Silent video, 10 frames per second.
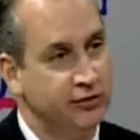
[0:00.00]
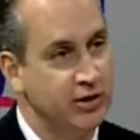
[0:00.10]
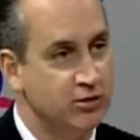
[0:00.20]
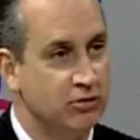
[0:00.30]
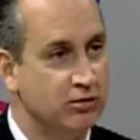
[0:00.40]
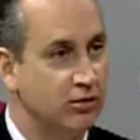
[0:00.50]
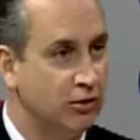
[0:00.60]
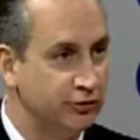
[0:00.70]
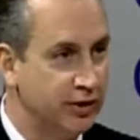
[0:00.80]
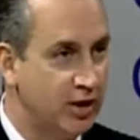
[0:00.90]
single
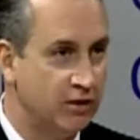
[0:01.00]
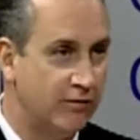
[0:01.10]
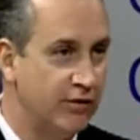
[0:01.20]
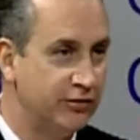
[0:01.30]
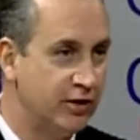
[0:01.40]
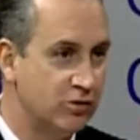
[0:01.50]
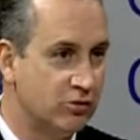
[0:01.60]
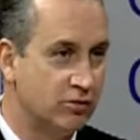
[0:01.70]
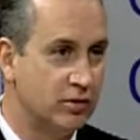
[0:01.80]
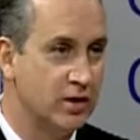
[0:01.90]
hotel, every
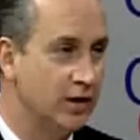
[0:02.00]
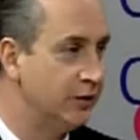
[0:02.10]
single